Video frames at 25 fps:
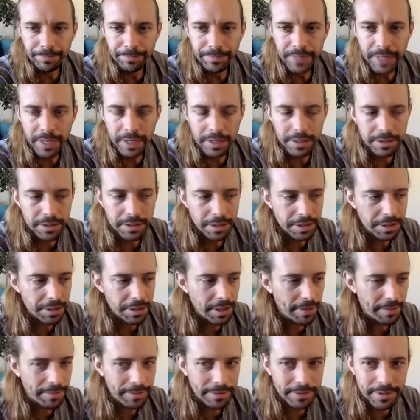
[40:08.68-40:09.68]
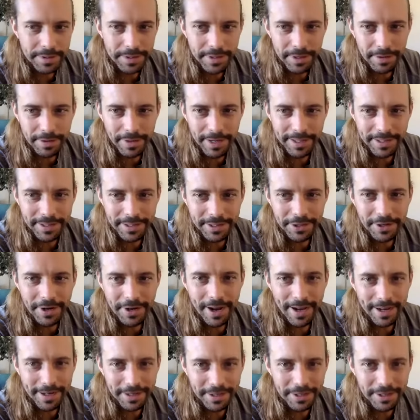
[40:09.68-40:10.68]
That is a double psoas
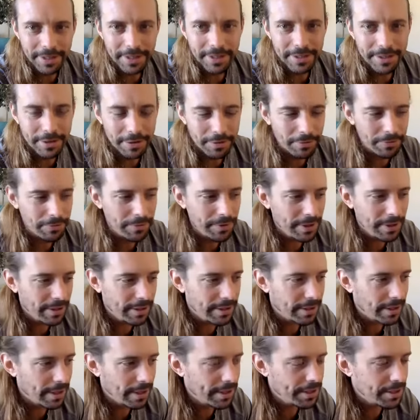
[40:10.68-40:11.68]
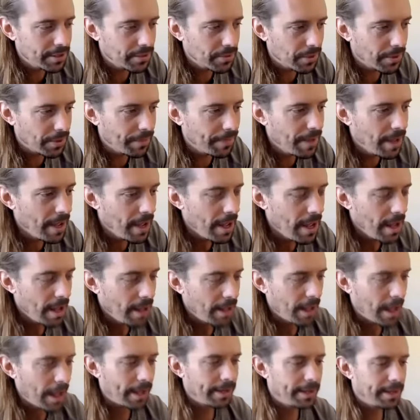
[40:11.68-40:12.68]
traction. It's a really nice one.
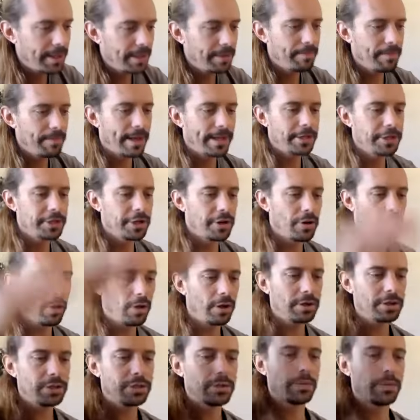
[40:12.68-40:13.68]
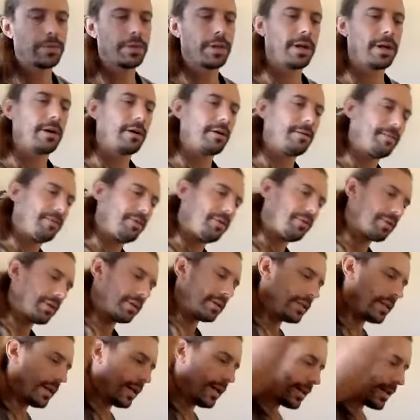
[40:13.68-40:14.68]
I did mention also there, you could
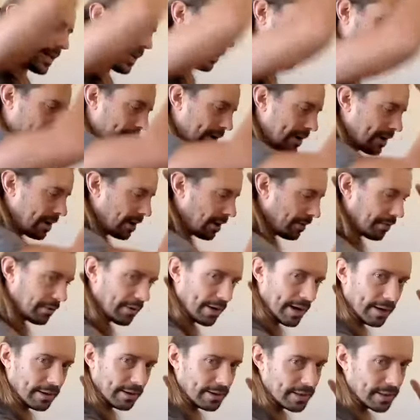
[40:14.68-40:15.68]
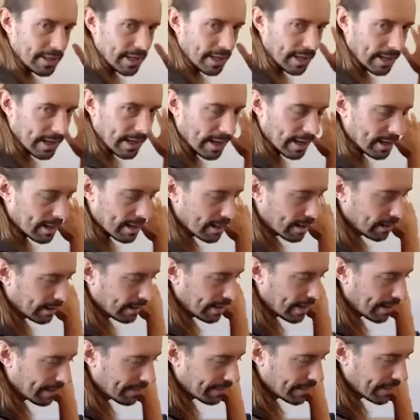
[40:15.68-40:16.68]
take that right elbow outside kind of the
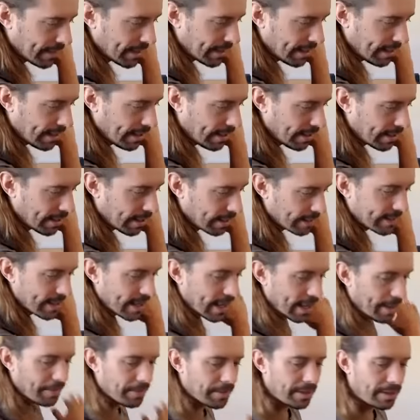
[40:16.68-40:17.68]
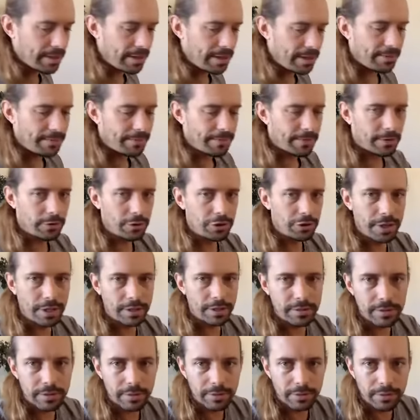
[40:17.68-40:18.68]
left knee on top of the knee for a
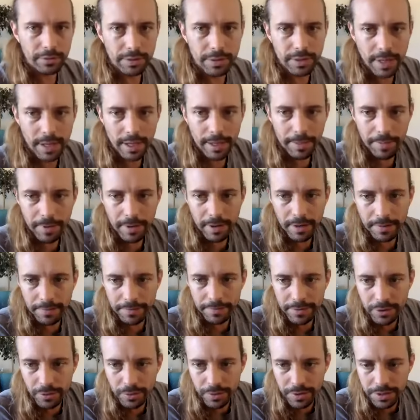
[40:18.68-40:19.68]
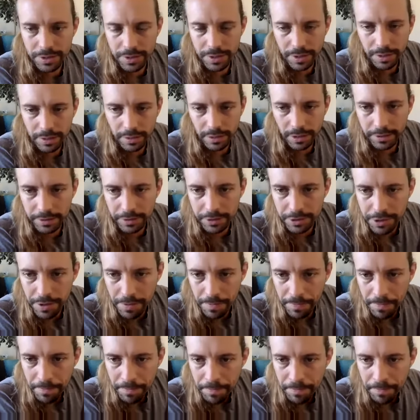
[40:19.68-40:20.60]
gentle type of twisting lunge.